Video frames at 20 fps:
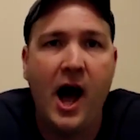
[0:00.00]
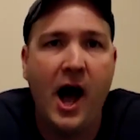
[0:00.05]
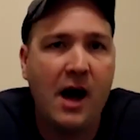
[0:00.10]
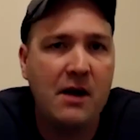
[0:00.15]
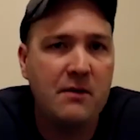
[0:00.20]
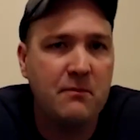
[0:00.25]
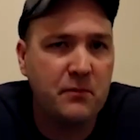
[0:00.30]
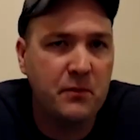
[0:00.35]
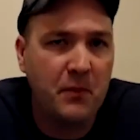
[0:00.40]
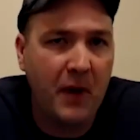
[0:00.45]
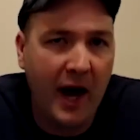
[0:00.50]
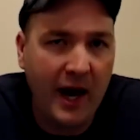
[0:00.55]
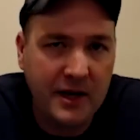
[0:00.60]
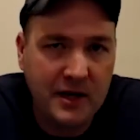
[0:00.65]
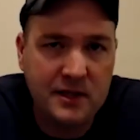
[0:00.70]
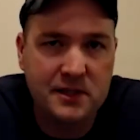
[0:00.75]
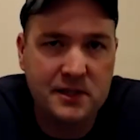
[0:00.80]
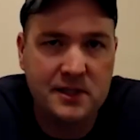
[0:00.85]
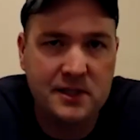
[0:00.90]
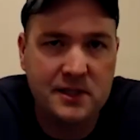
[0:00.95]
my
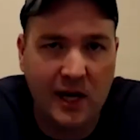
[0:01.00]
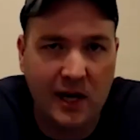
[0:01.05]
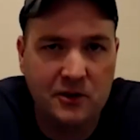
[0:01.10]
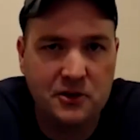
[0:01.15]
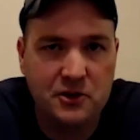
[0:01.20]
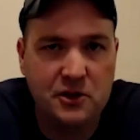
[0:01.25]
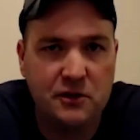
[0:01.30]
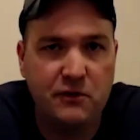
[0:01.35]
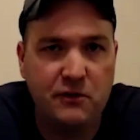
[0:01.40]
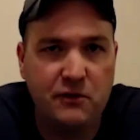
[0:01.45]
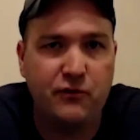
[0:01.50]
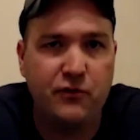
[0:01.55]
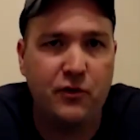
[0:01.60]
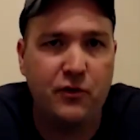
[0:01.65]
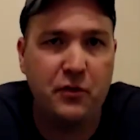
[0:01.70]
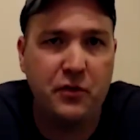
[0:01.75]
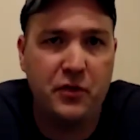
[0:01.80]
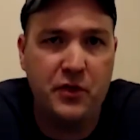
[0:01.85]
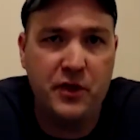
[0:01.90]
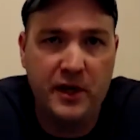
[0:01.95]
nostalgia
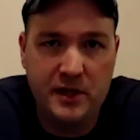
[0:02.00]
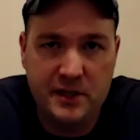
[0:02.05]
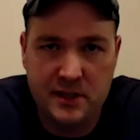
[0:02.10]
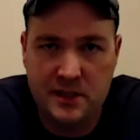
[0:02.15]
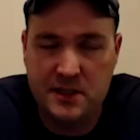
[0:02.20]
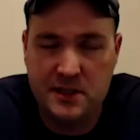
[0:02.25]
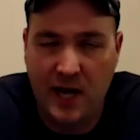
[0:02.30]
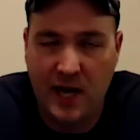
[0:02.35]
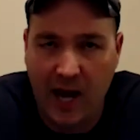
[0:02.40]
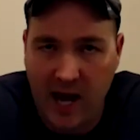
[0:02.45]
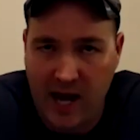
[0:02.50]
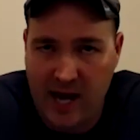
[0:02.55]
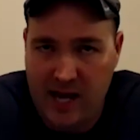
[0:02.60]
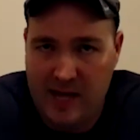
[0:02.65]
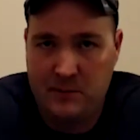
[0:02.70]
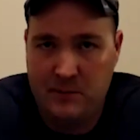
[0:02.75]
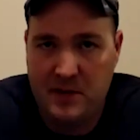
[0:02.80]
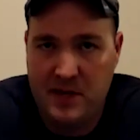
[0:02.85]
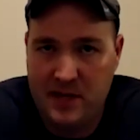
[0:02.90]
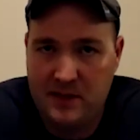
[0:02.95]
for this
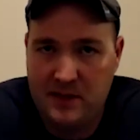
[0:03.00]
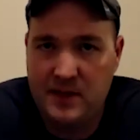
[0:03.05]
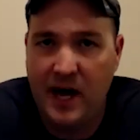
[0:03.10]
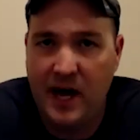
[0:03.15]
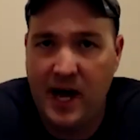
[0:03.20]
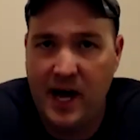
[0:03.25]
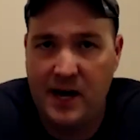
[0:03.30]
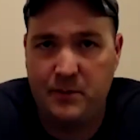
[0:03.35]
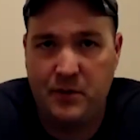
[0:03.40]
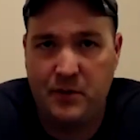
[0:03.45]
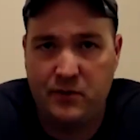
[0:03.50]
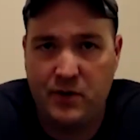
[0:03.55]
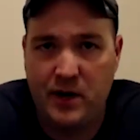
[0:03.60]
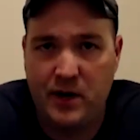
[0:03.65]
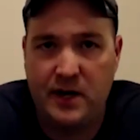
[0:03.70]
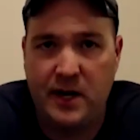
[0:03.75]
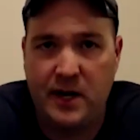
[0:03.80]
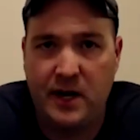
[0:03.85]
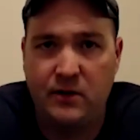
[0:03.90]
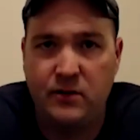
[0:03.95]
time in the hobby right
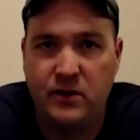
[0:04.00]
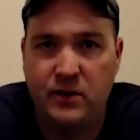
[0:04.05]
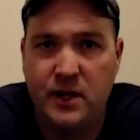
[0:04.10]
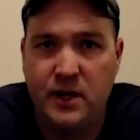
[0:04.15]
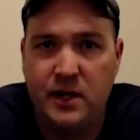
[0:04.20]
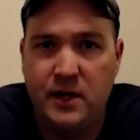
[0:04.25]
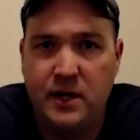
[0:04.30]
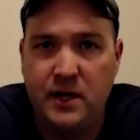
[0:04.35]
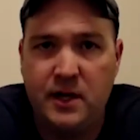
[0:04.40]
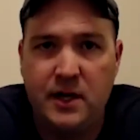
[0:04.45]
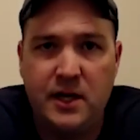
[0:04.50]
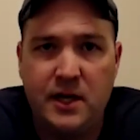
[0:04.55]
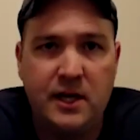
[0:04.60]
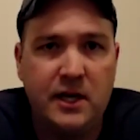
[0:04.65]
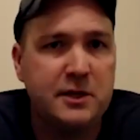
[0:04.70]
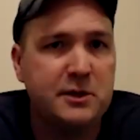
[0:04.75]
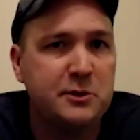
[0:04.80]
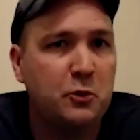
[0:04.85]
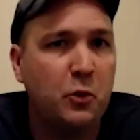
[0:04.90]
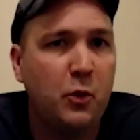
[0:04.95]
now
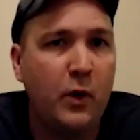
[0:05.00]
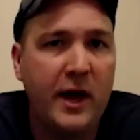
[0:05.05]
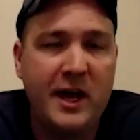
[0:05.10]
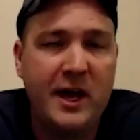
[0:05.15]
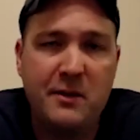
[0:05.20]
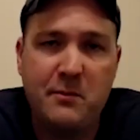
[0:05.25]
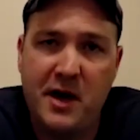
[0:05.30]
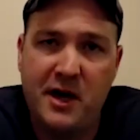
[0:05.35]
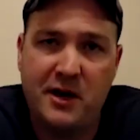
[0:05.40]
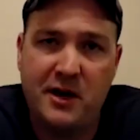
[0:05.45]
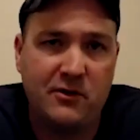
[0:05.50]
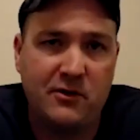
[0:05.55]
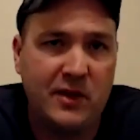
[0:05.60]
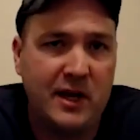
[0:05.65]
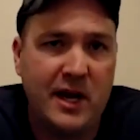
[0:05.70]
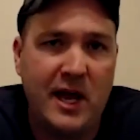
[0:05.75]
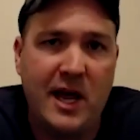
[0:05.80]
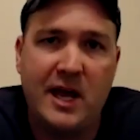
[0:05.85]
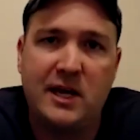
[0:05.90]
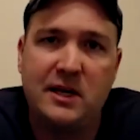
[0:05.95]
is way better
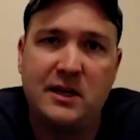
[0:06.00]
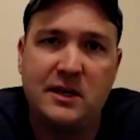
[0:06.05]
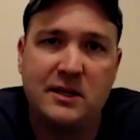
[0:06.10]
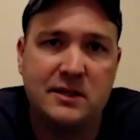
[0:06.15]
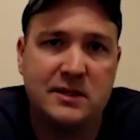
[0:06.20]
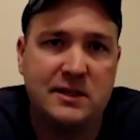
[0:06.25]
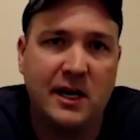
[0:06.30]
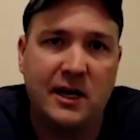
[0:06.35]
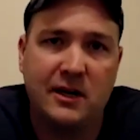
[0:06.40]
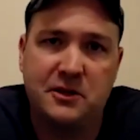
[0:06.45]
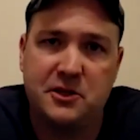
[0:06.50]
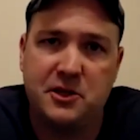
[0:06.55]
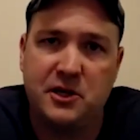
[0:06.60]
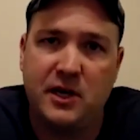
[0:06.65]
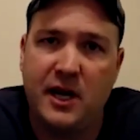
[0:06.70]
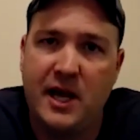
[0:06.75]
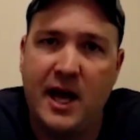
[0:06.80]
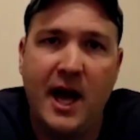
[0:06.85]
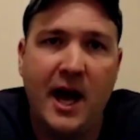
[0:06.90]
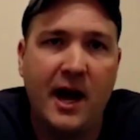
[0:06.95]
than any nostalgia
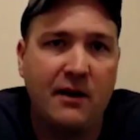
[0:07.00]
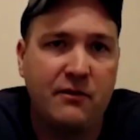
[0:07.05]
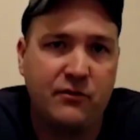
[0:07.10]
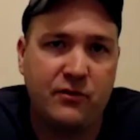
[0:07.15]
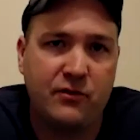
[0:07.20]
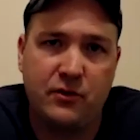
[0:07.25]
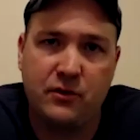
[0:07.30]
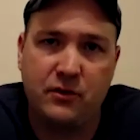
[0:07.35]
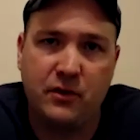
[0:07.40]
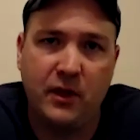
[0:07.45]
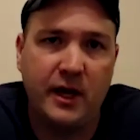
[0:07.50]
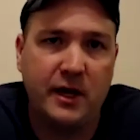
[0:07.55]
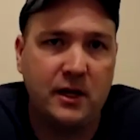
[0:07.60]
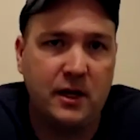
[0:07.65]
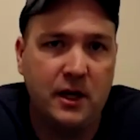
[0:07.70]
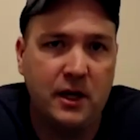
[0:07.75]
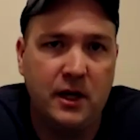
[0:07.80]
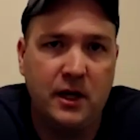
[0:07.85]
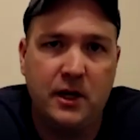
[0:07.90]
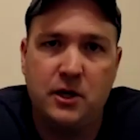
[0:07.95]
I have for like
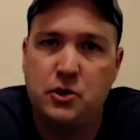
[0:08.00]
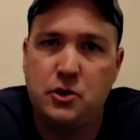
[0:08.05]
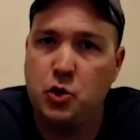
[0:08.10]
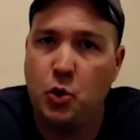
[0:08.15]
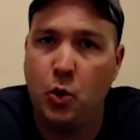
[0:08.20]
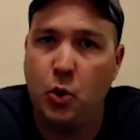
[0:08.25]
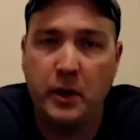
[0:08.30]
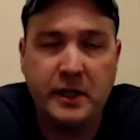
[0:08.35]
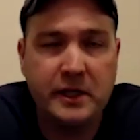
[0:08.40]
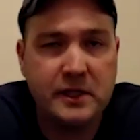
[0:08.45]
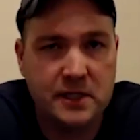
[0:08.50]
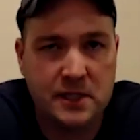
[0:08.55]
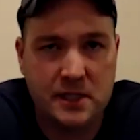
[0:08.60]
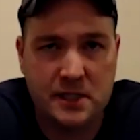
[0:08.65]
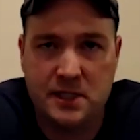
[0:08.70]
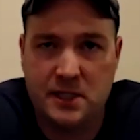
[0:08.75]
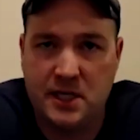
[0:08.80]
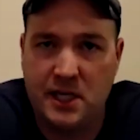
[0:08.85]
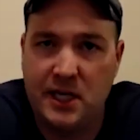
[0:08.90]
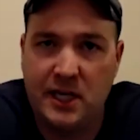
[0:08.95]

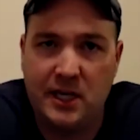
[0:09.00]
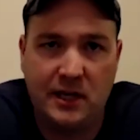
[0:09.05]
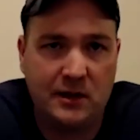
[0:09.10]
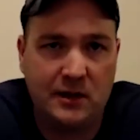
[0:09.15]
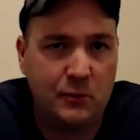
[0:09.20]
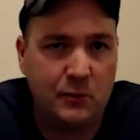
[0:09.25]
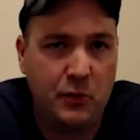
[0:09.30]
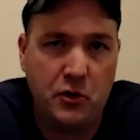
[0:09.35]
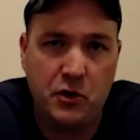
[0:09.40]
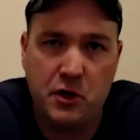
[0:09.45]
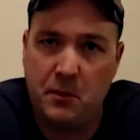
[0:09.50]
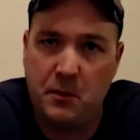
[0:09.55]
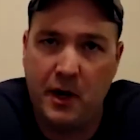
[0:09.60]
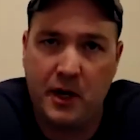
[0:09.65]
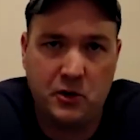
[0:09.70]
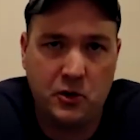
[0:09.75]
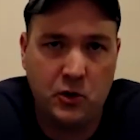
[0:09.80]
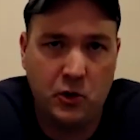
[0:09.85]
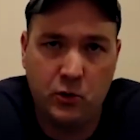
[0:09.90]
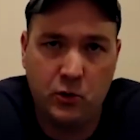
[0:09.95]
2016 and the
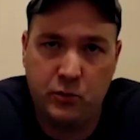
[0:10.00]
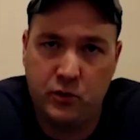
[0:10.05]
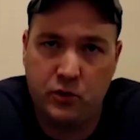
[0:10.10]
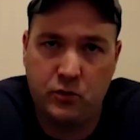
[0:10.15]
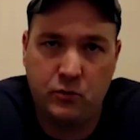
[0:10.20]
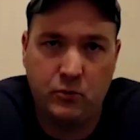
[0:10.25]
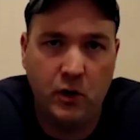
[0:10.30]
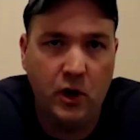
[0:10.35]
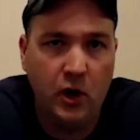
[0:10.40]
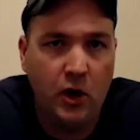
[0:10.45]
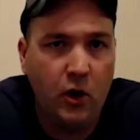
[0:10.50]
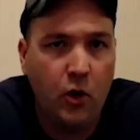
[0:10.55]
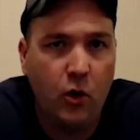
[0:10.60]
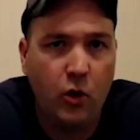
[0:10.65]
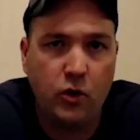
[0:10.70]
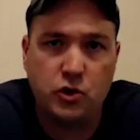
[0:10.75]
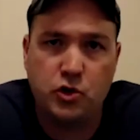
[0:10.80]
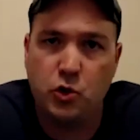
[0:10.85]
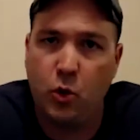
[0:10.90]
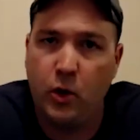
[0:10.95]
Pokemon Go boom,
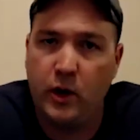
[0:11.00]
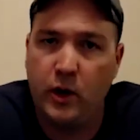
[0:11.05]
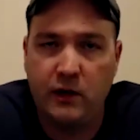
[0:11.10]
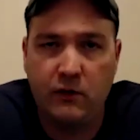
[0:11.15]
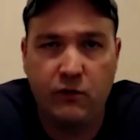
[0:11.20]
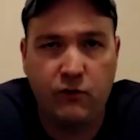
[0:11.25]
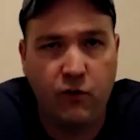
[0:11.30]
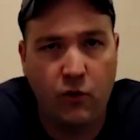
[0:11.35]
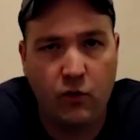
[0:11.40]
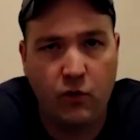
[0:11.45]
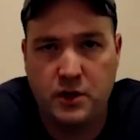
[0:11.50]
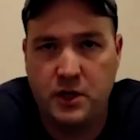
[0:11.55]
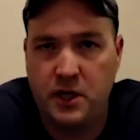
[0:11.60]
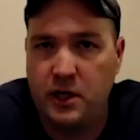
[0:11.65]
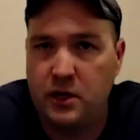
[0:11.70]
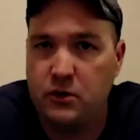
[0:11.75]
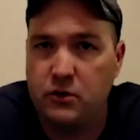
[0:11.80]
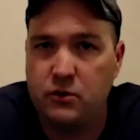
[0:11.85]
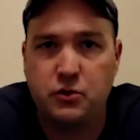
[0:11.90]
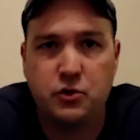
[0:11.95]
or
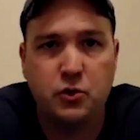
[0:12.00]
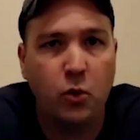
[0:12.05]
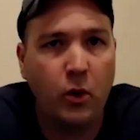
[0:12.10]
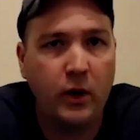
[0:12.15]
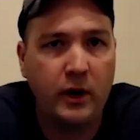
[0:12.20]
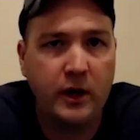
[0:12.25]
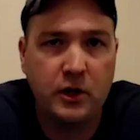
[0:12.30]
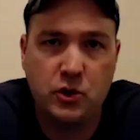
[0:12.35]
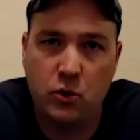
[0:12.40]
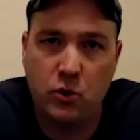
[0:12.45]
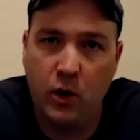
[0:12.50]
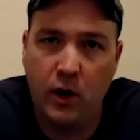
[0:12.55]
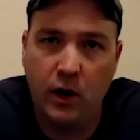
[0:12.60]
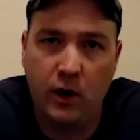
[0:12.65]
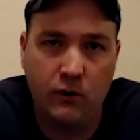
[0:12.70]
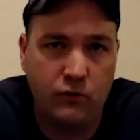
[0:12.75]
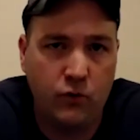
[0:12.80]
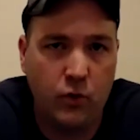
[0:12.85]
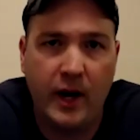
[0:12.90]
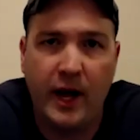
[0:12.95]
2014 or
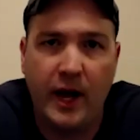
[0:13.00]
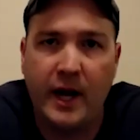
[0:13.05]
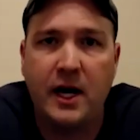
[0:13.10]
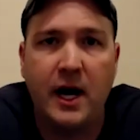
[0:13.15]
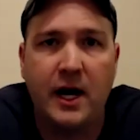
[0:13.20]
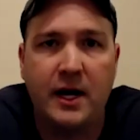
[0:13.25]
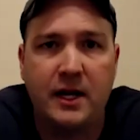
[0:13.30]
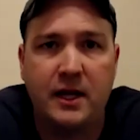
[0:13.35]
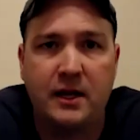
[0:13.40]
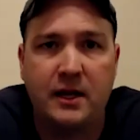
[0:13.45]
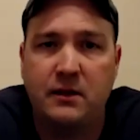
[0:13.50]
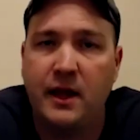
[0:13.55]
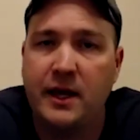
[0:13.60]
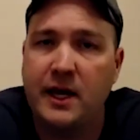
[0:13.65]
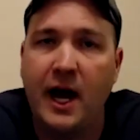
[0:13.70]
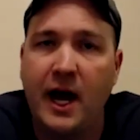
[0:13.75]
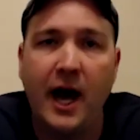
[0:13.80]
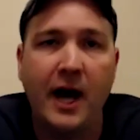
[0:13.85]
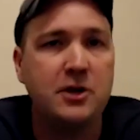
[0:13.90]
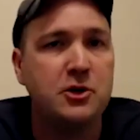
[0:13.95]
2012 when I got in. Like,
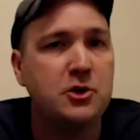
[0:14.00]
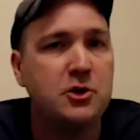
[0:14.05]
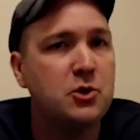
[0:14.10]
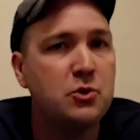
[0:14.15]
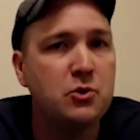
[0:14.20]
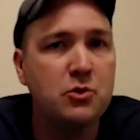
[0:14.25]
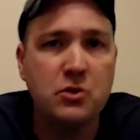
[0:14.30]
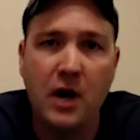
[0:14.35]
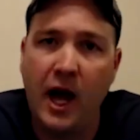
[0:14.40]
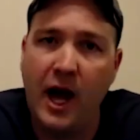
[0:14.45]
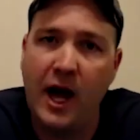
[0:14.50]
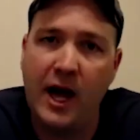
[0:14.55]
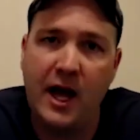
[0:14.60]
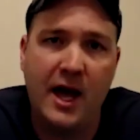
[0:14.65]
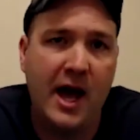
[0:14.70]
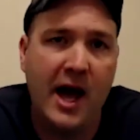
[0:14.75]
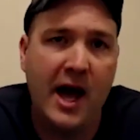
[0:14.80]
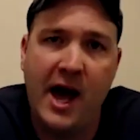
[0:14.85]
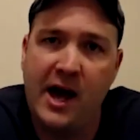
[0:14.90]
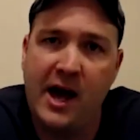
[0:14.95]
I do not
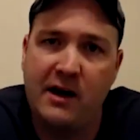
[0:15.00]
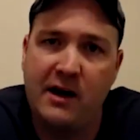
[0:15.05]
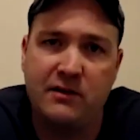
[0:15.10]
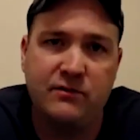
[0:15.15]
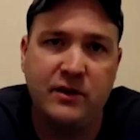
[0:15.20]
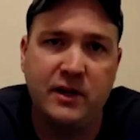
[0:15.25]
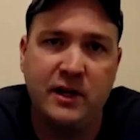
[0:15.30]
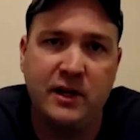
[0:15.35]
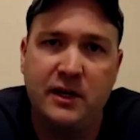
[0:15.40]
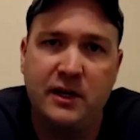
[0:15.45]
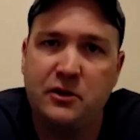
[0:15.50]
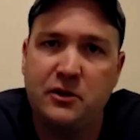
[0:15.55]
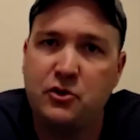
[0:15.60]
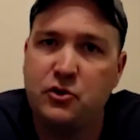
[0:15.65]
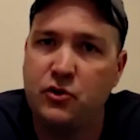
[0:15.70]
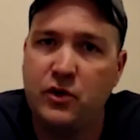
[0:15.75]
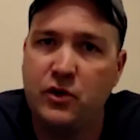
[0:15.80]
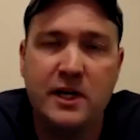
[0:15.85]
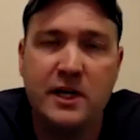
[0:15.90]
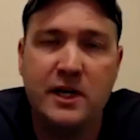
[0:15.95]
have
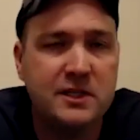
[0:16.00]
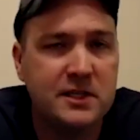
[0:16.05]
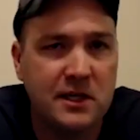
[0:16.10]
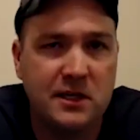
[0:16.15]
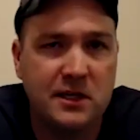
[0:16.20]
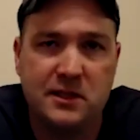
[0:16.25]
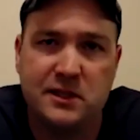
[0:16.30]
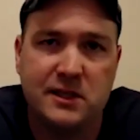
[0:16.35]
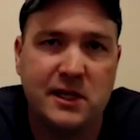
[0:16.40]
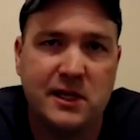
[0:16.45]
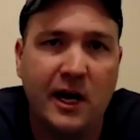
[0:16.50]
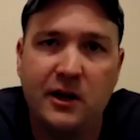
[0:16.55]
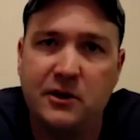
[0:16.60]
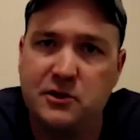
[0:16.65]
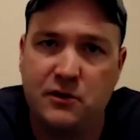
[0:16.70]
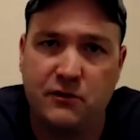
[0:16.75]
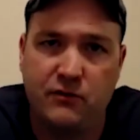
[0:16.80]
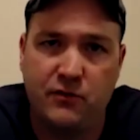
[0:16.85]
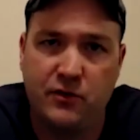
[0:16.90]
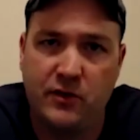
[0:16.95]
crazy
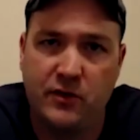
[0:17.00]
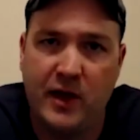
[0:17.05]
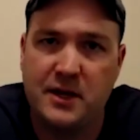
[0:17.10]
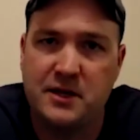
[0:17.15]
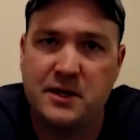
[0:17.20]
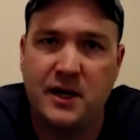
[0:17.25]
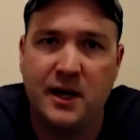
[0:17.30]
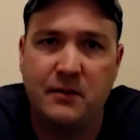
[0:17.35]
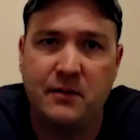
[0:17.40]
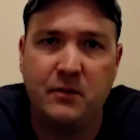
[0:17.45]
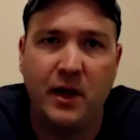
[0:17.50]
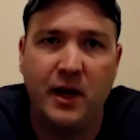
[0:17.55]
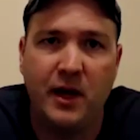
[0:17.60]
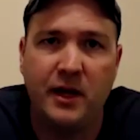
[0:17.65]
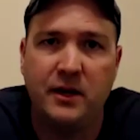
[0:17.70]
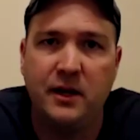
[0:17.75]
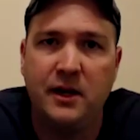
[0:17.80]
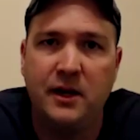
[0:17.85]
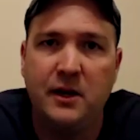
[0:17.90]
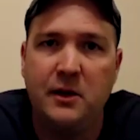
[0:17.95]
nostalgia for that
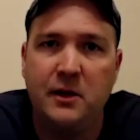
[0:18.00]
timeline.